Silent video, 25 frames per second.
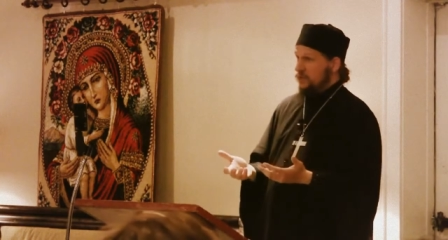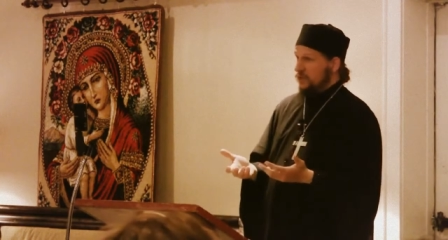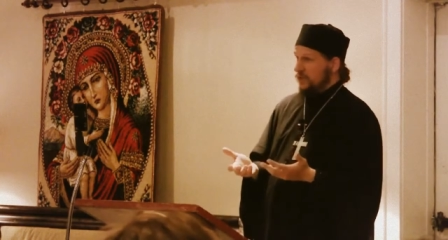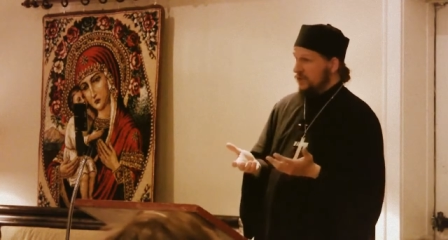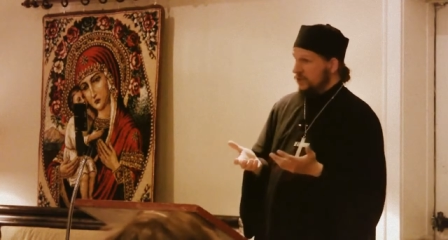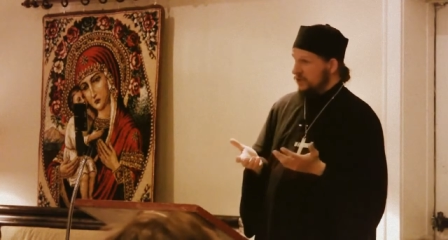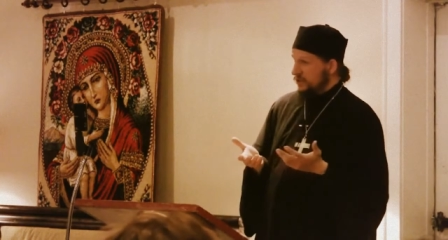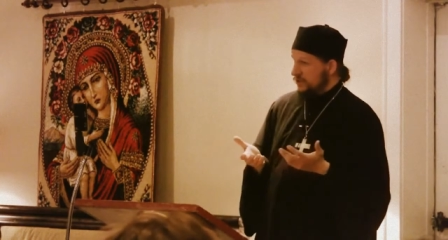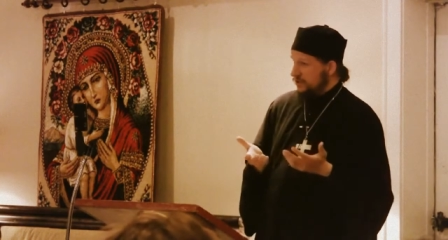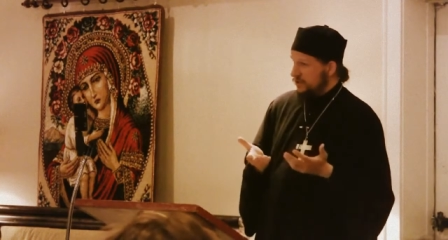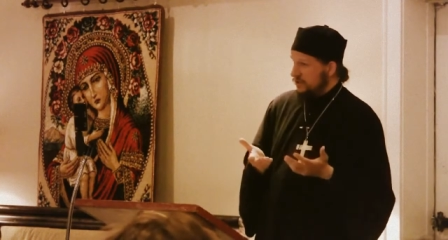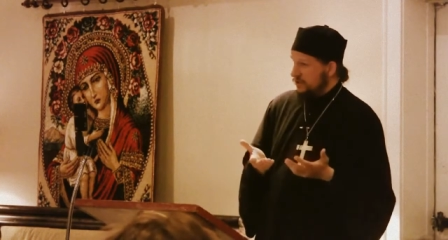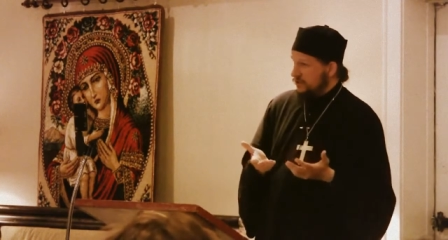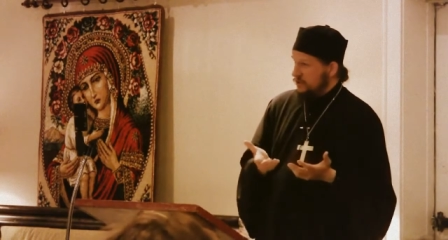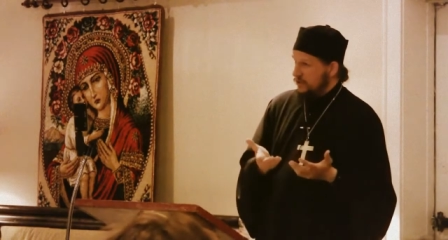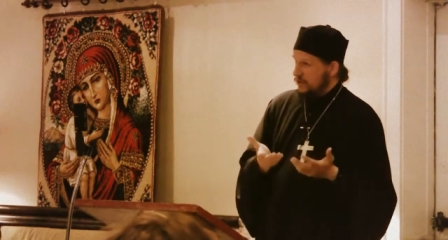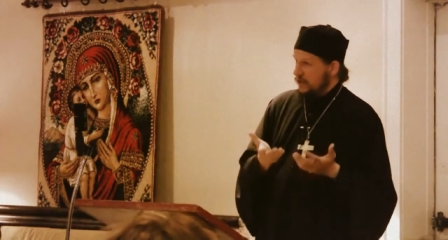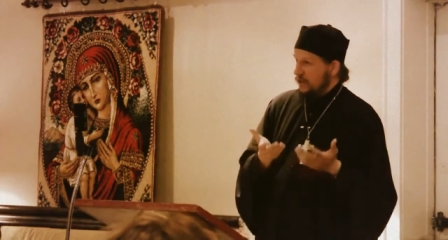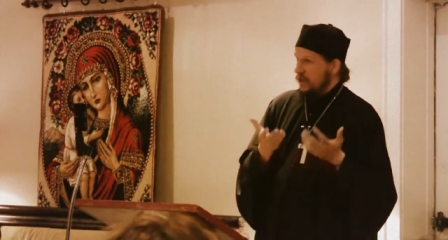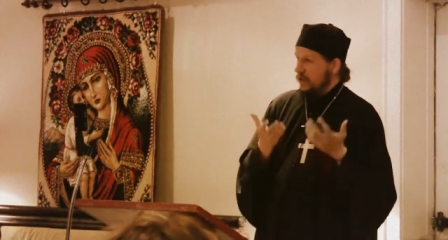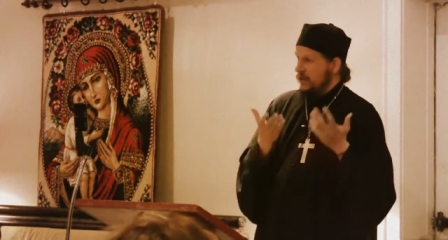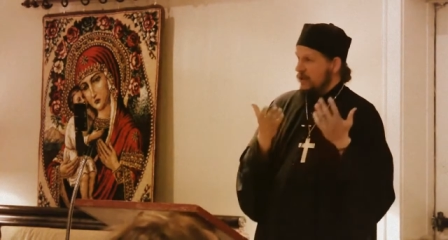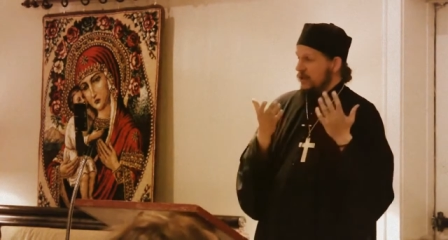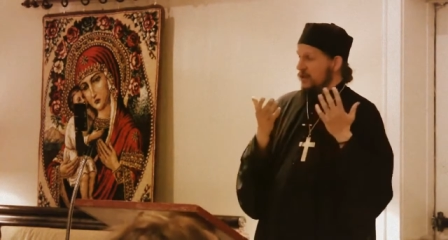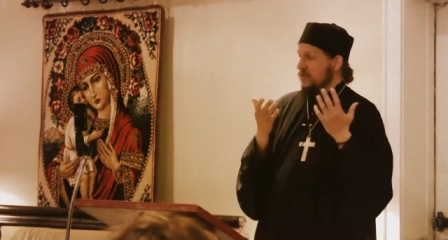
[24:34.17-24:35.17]
we
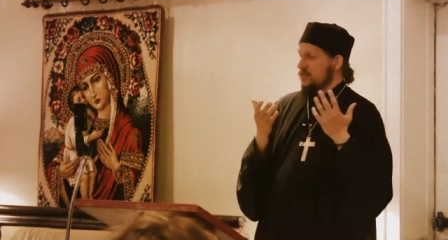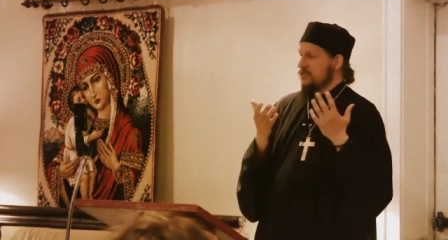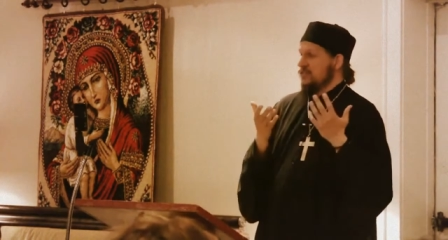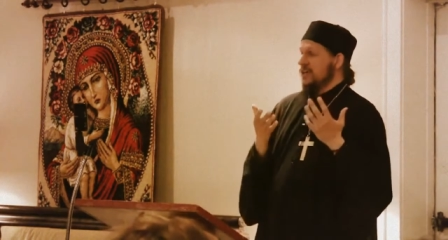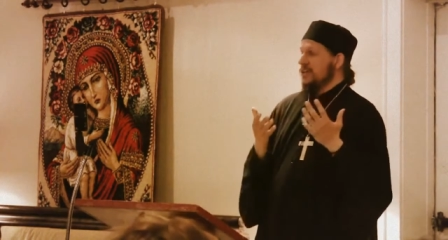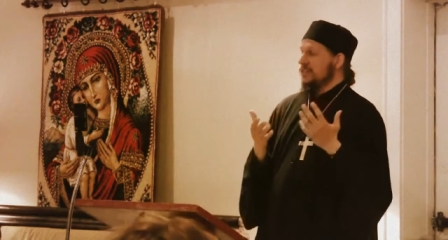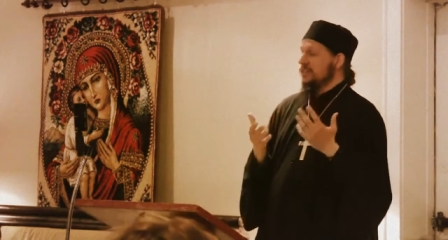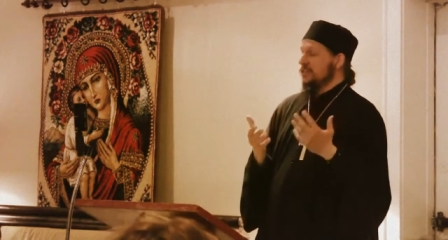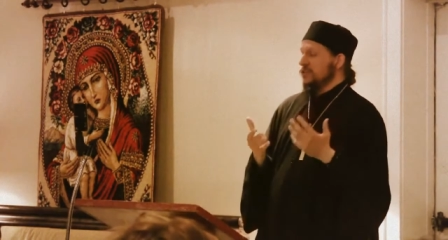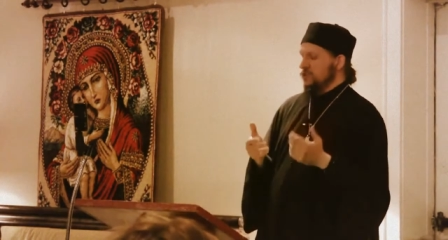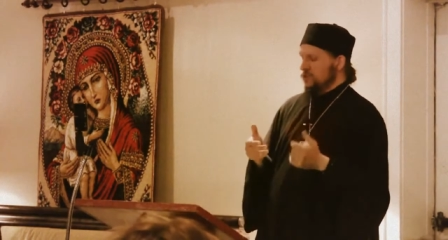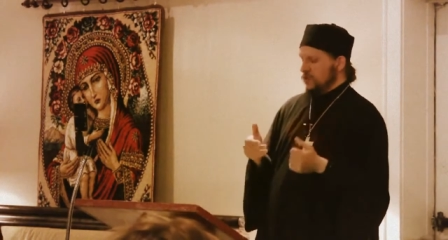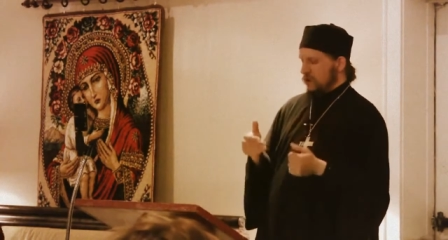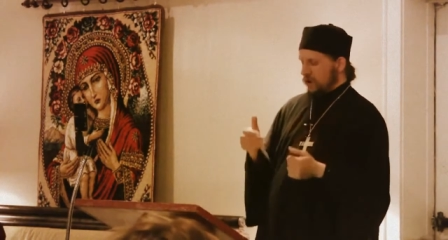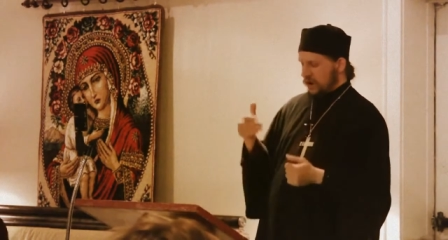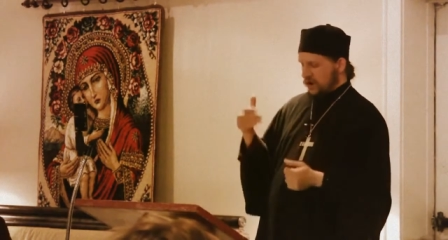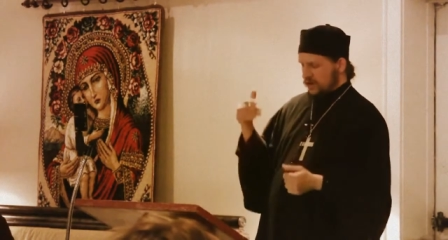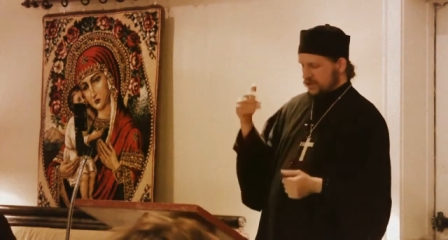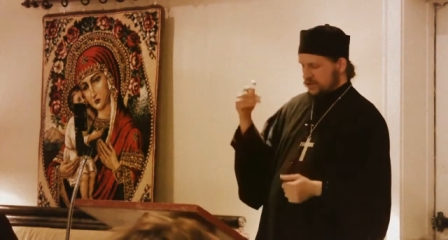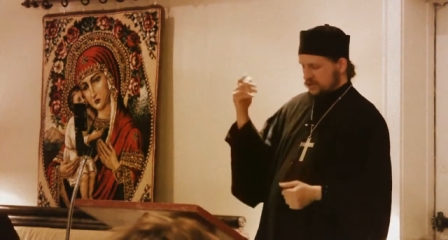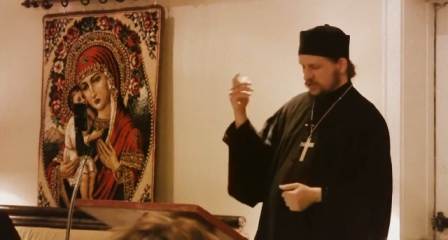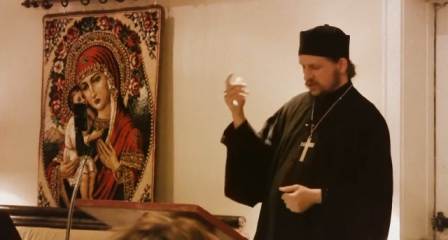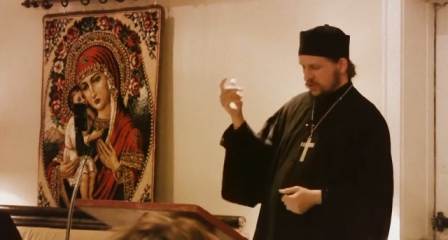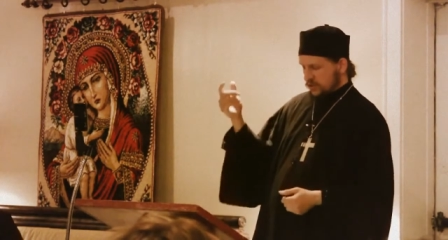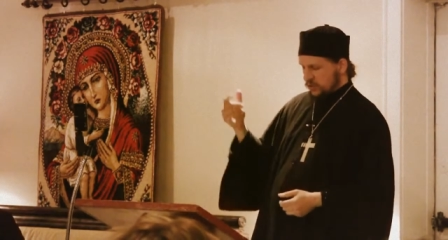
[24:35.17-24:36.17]
send the
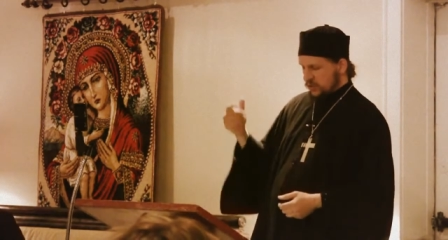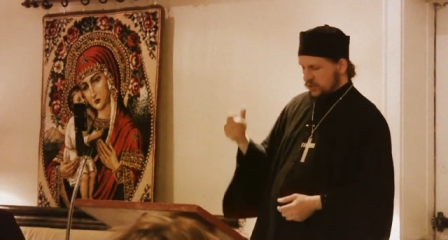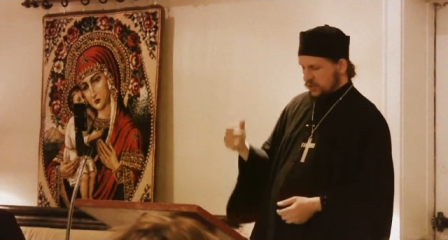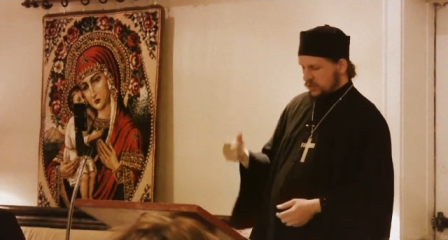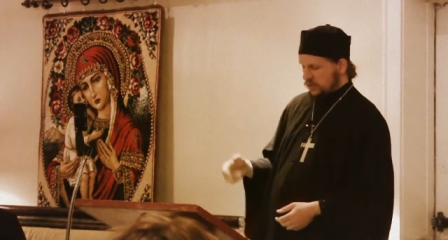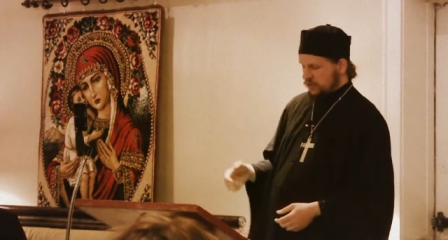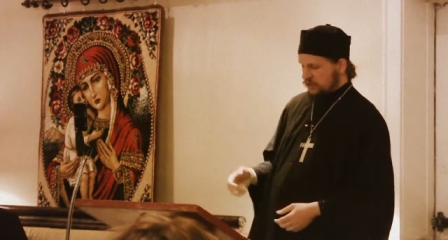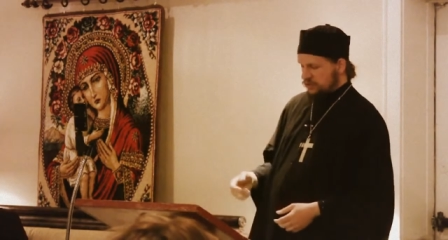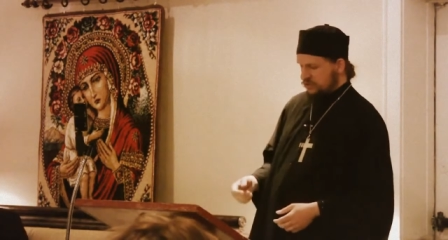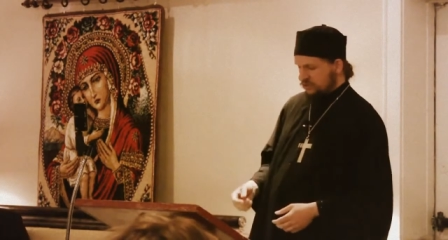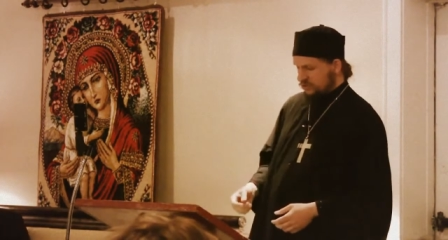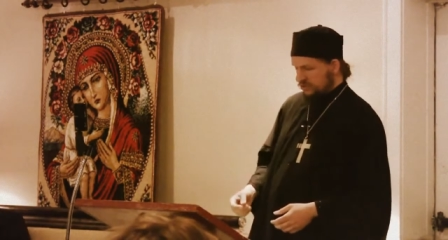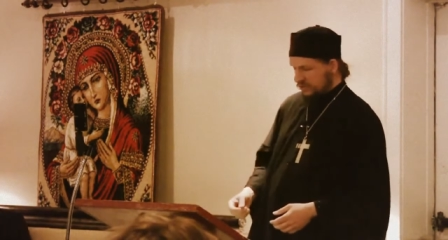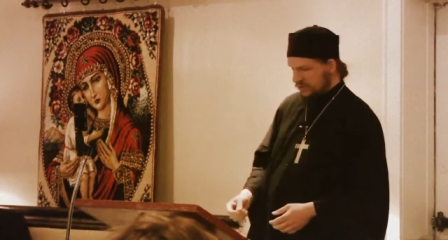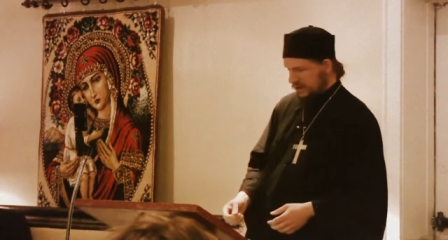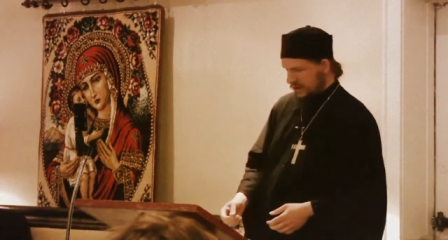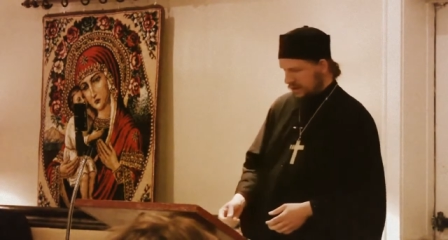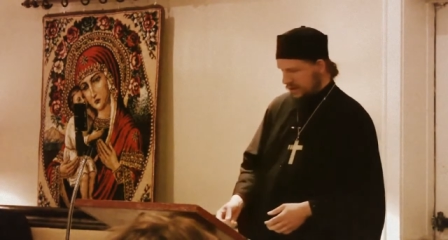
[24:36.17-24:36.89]
cross, are we going to